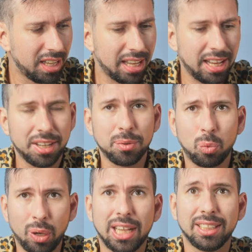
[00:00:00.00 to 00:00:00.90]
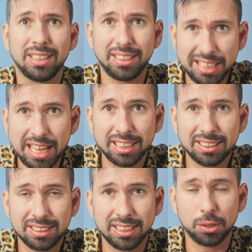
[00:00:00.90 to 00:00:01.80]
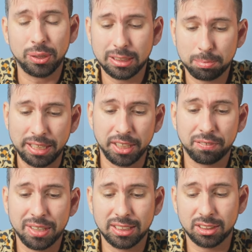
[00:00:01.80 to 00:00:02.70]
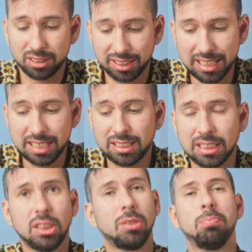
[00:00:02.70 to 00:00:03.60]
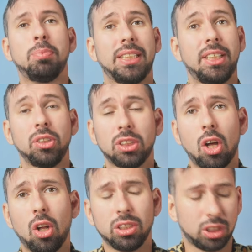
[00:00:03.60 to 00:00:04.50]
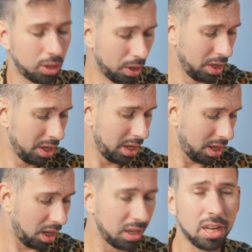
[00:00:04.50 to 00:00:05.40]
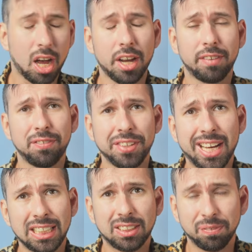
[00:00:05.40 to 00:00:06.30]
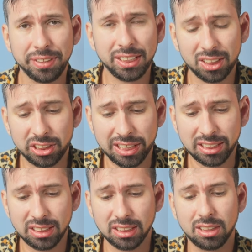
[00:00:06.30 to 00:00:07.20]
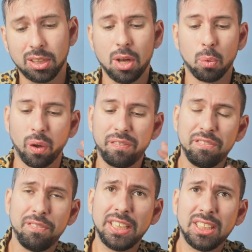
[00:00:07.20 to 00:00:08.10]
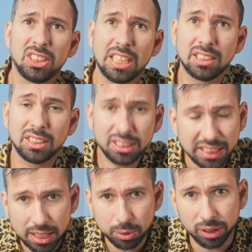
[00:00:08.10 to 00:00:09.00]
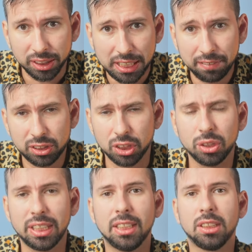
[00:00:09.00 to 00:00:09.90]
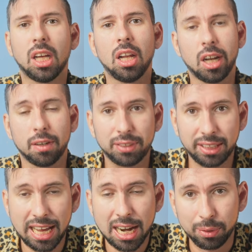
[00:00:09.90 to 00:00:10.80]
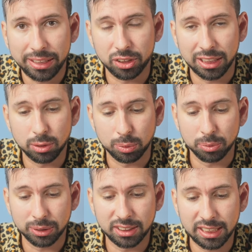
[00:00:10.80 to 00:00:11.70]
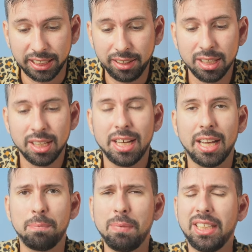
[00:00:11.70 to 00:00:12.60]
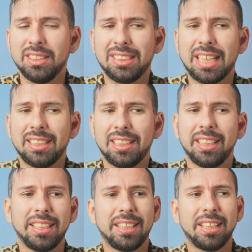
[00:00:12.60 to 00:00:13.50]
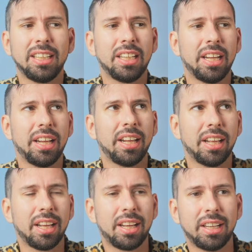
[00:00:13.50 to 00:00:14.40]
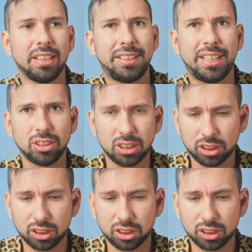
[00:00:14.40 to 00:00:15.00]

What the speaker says: And well, yes, there is plenty of nice lenses, but there's also a lot of nice vintage lenses. What vintage lenses generally gives you is a lot of character, as we would say. It means that there's a